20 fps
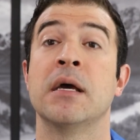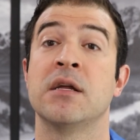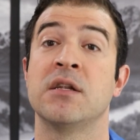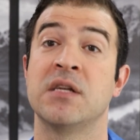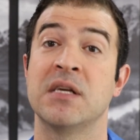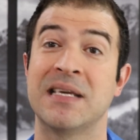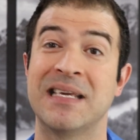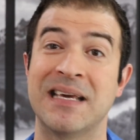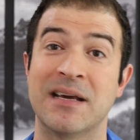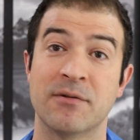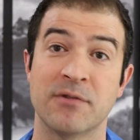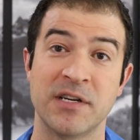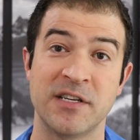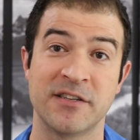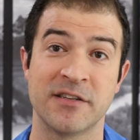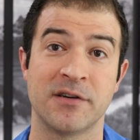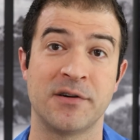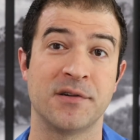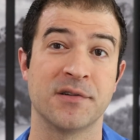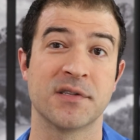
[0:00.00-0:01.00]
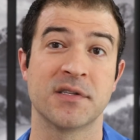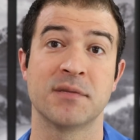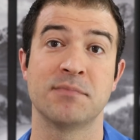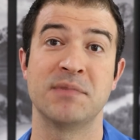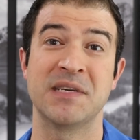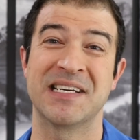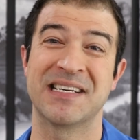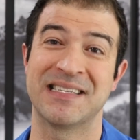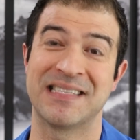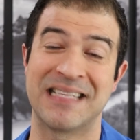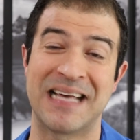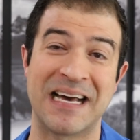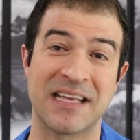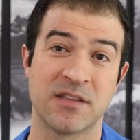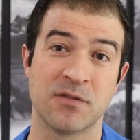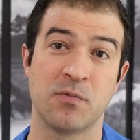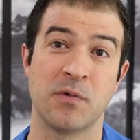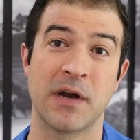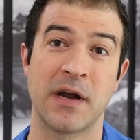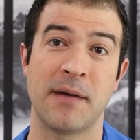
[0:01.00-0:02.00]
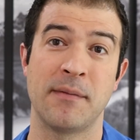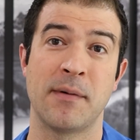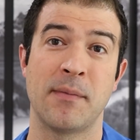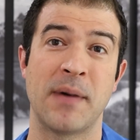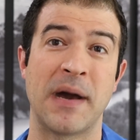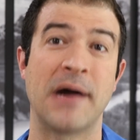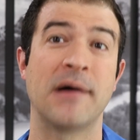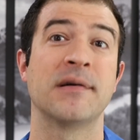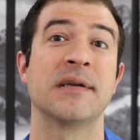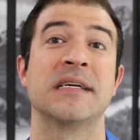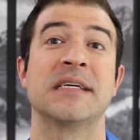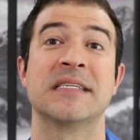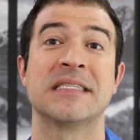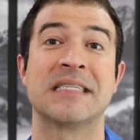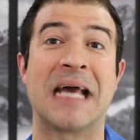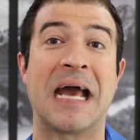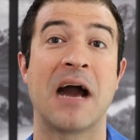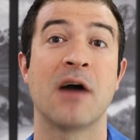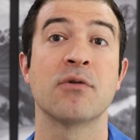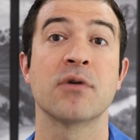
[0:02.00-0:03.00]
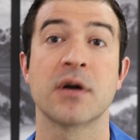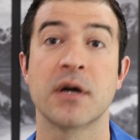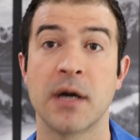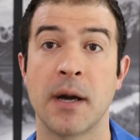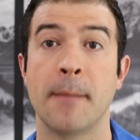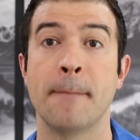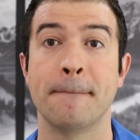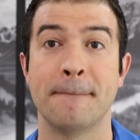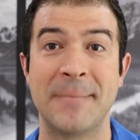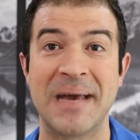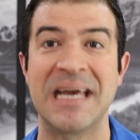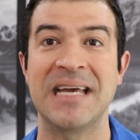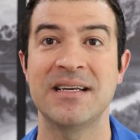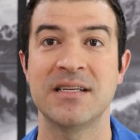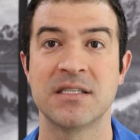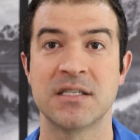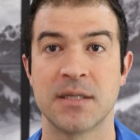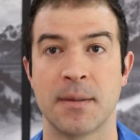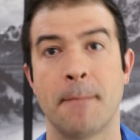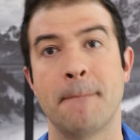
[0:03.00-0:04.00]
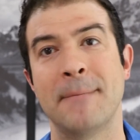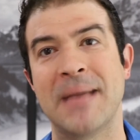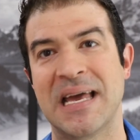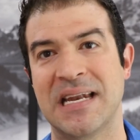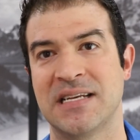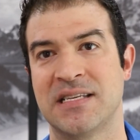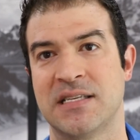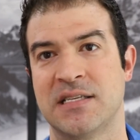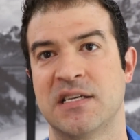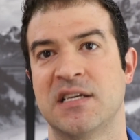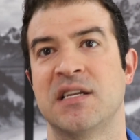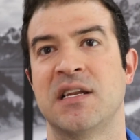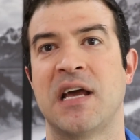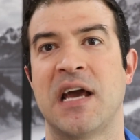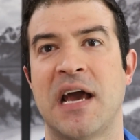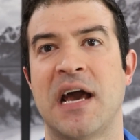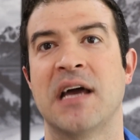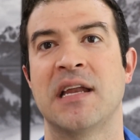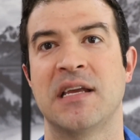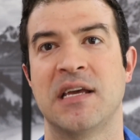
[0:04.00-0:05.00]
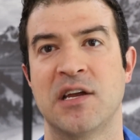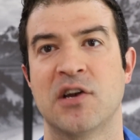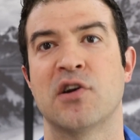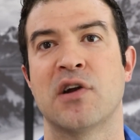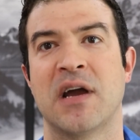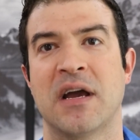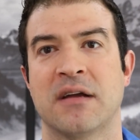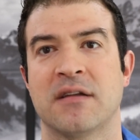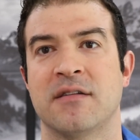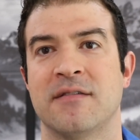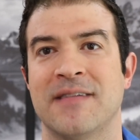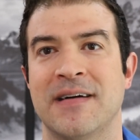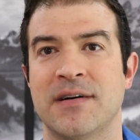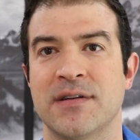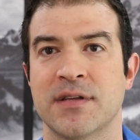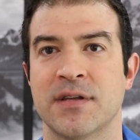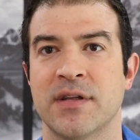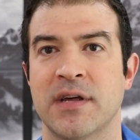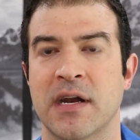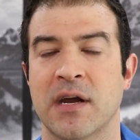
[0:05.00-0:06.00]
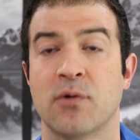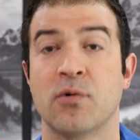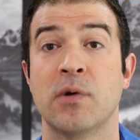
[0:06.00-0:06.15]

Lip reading: to get results, because that's what I'm about, is outcome-based medicine at Interactive Health Clinic.